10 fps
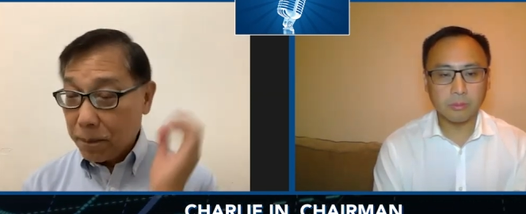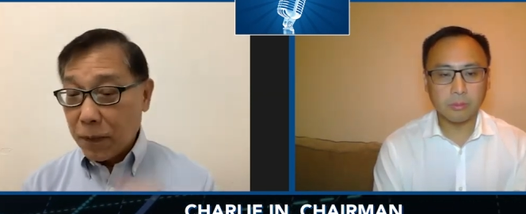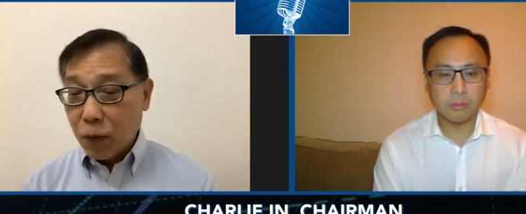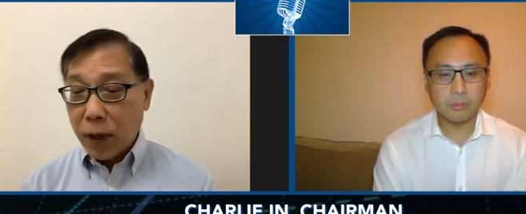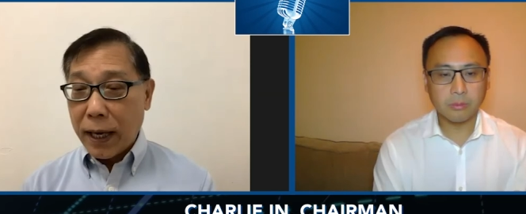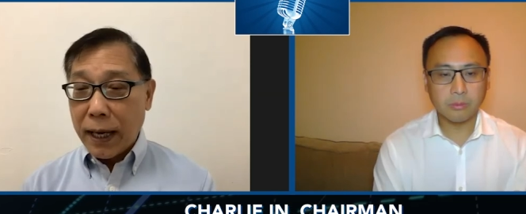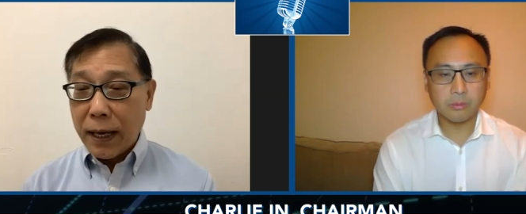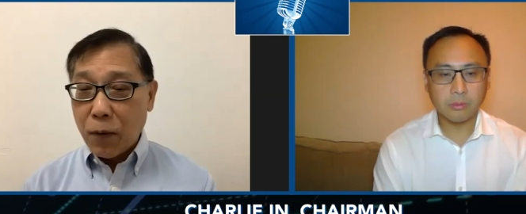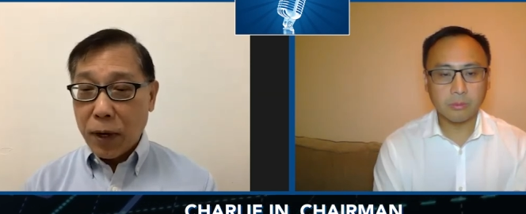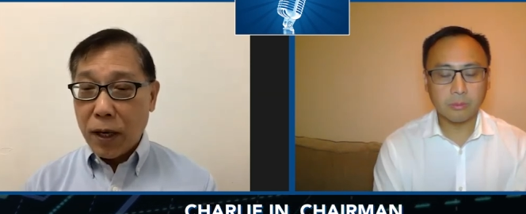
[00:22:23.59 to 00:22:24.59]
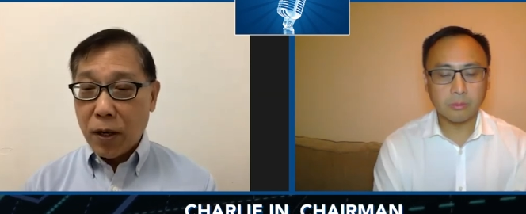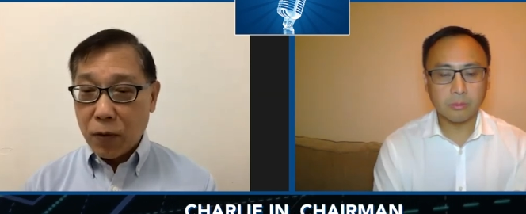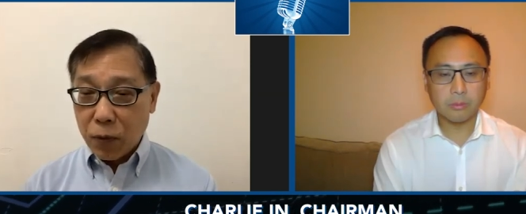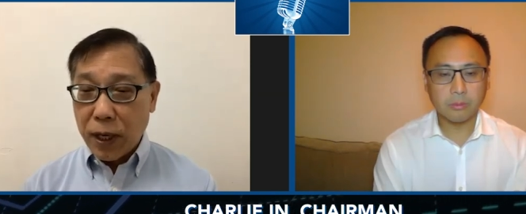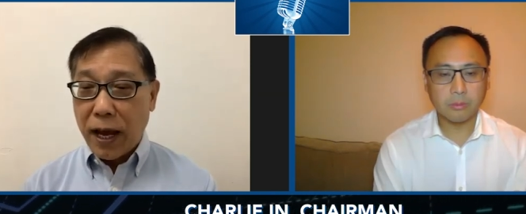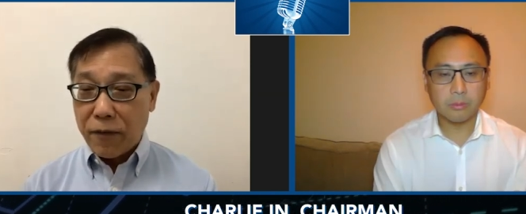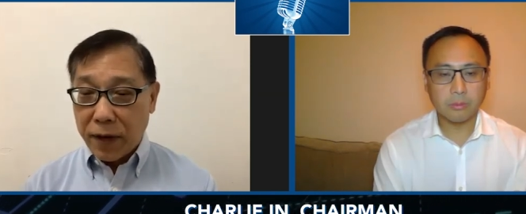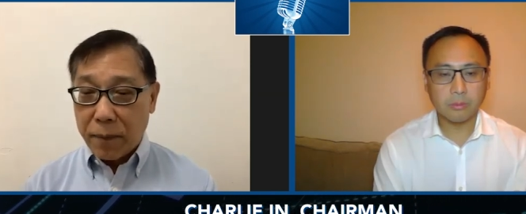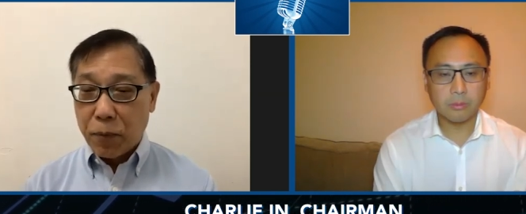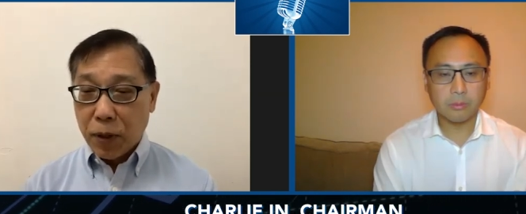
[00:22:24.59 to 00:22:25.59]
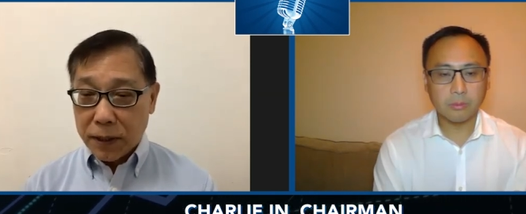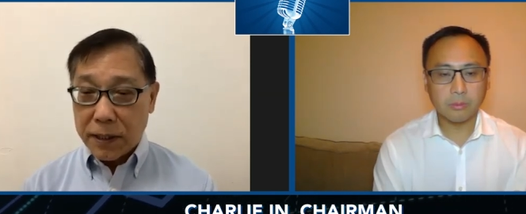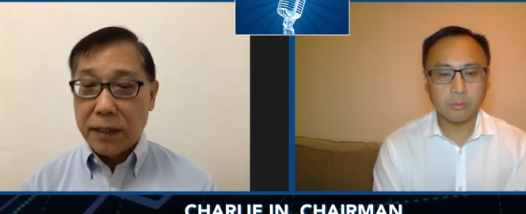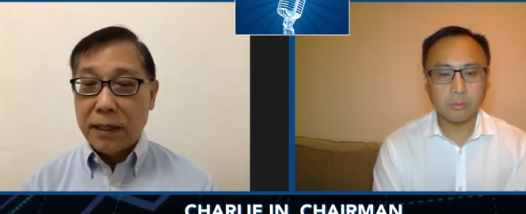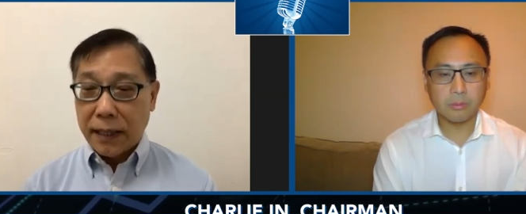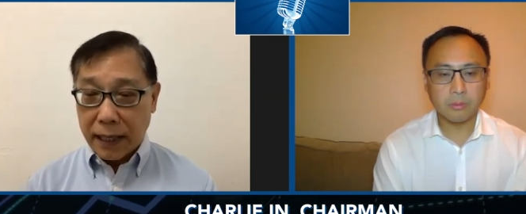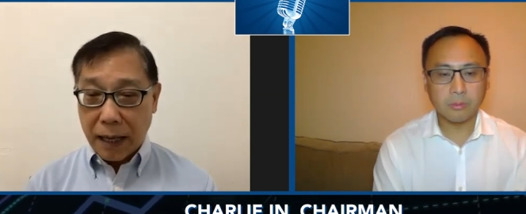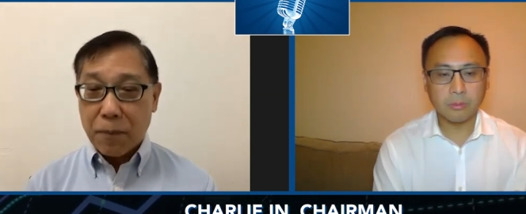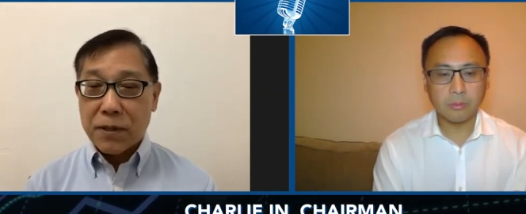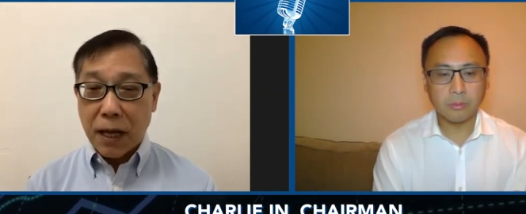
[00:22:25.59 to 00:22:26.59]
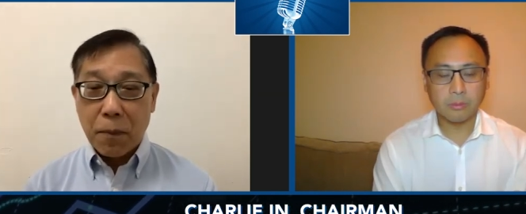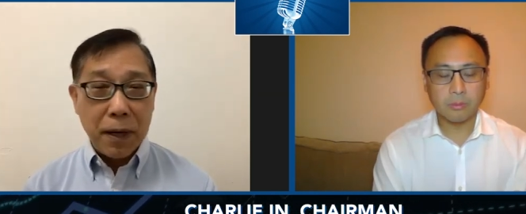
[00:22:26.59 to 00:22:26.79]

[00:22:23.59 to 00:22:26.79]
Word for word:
Speaker 1: We have a bulletin that comes out.